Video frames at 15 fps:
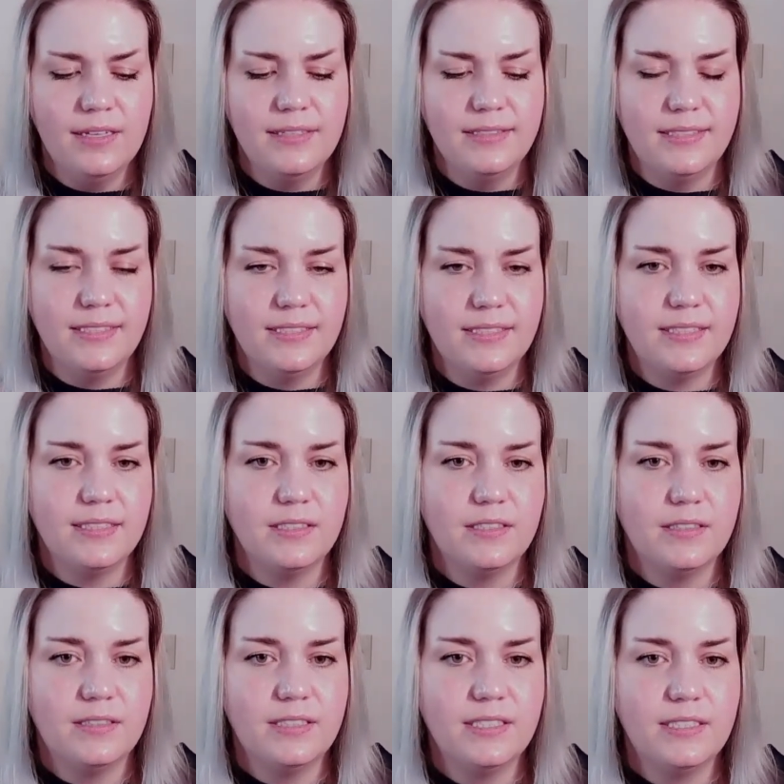since the
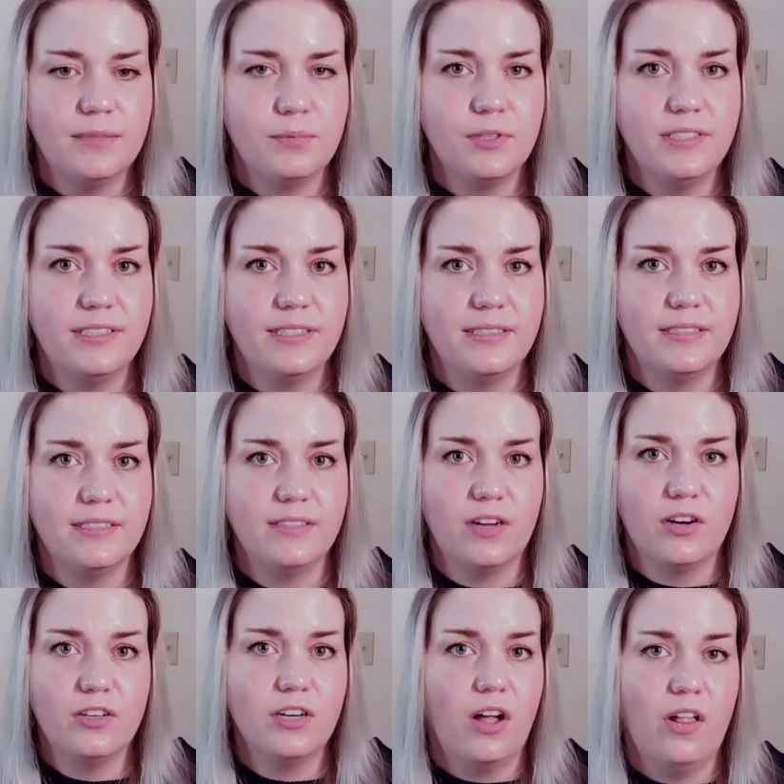Disney princesses
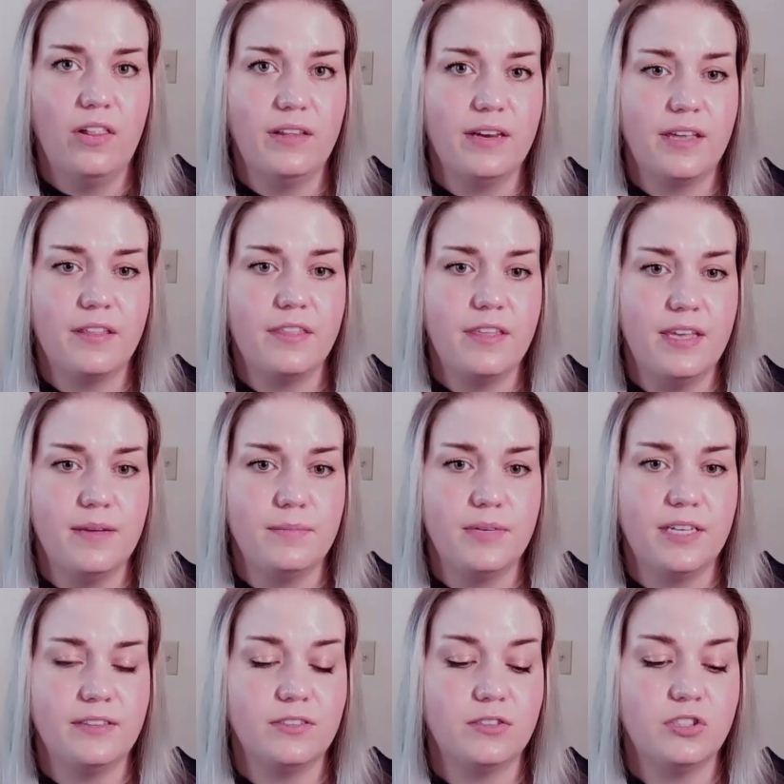aren't holiday themed
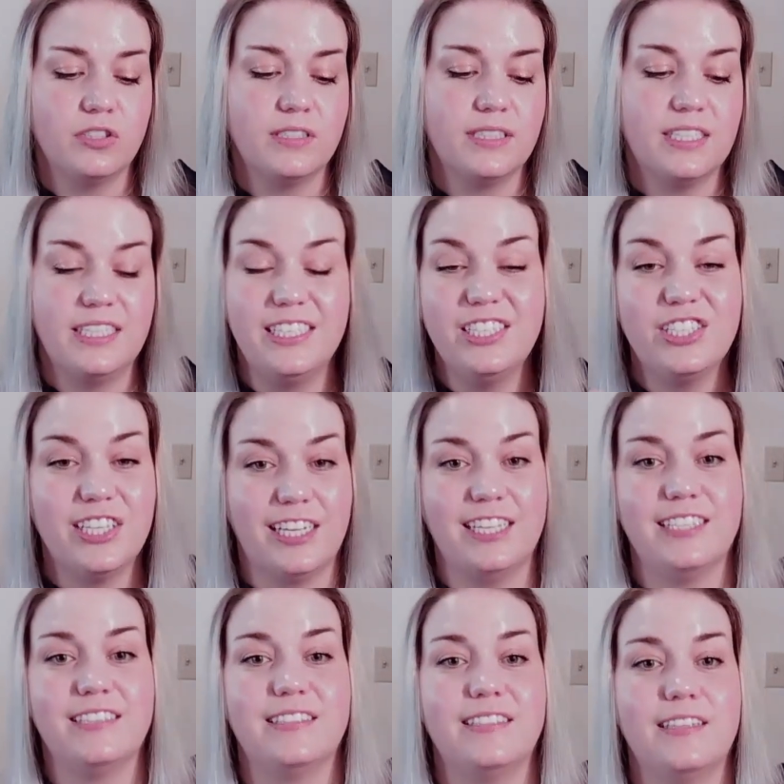and they're just
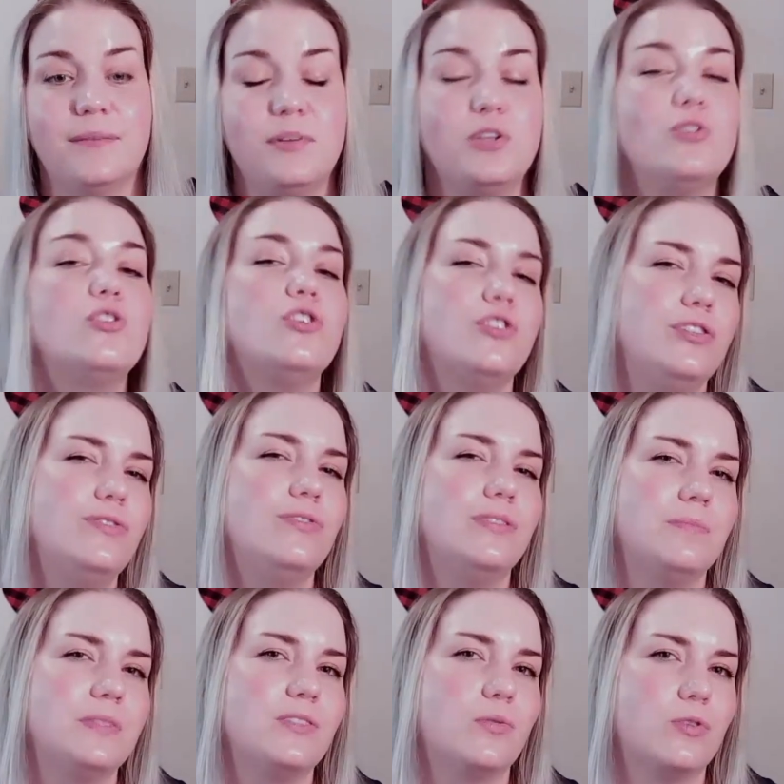keychains, I mean, you could use
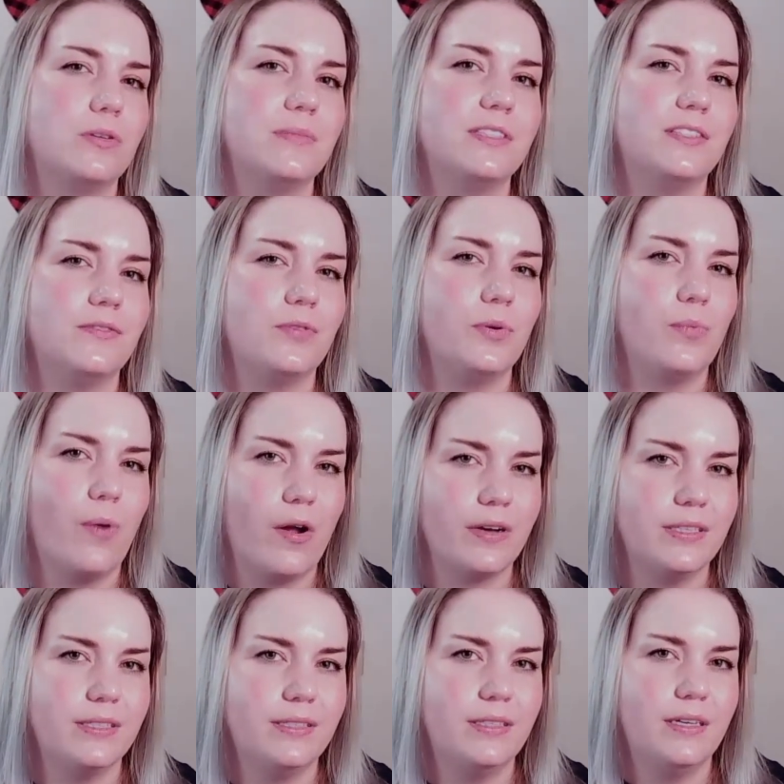them as ornaments if you
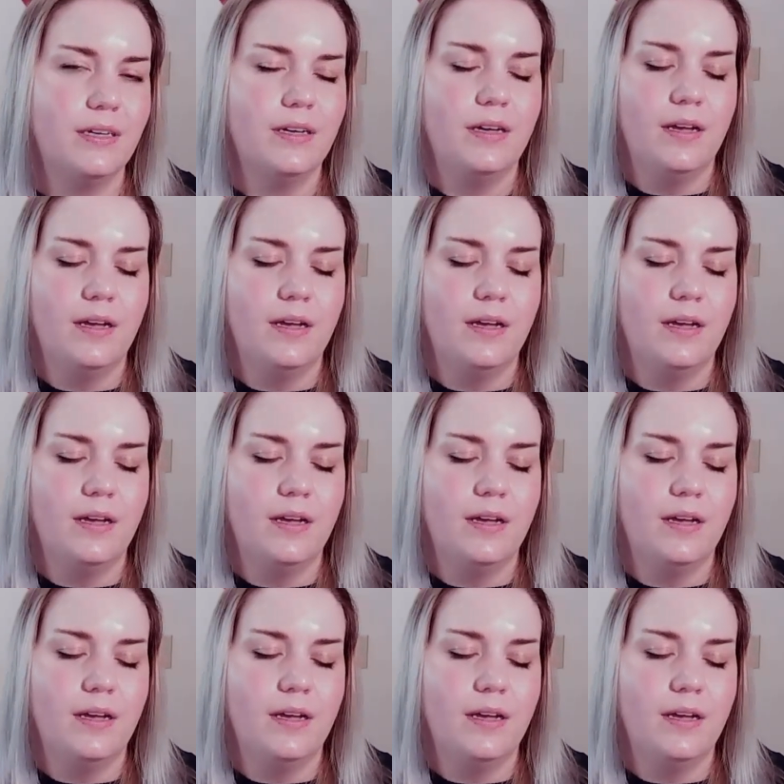wanted.